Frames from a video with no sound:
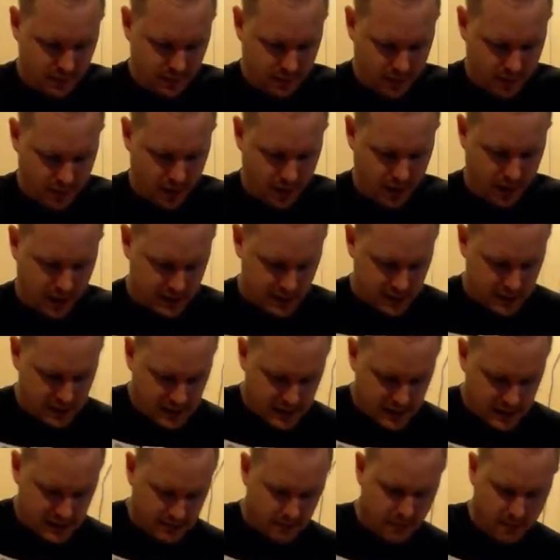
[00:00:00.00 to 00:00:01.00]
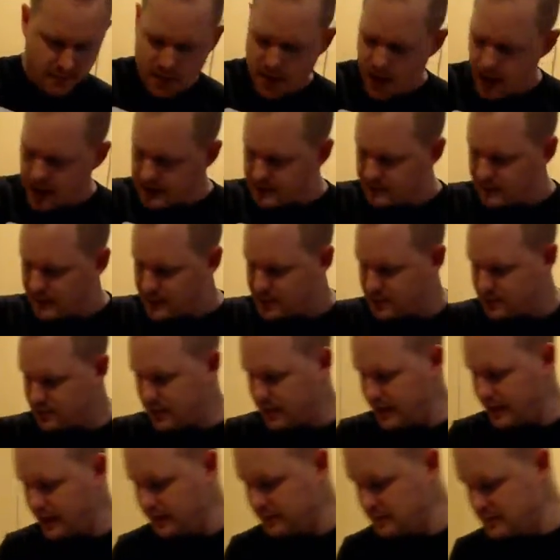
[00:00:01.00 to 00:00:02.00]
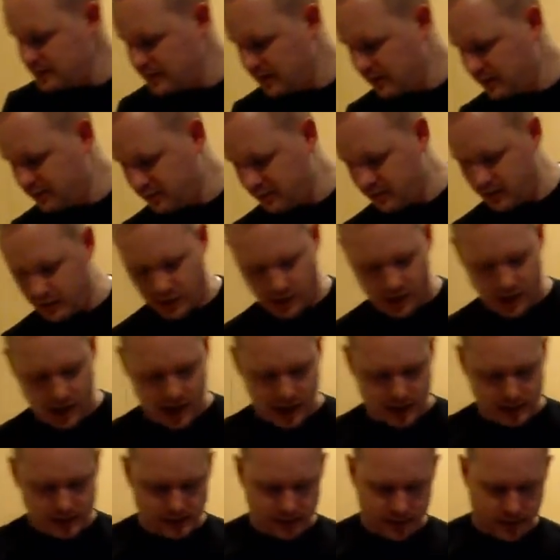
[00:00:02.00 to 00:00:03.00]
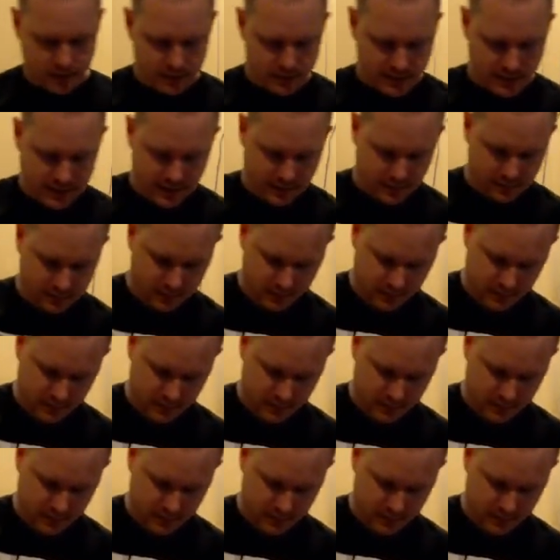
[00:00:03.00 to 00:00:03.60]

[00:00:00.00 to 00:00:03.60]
All right, so this is much, much dry now. I'm just gonna throw the last of those in.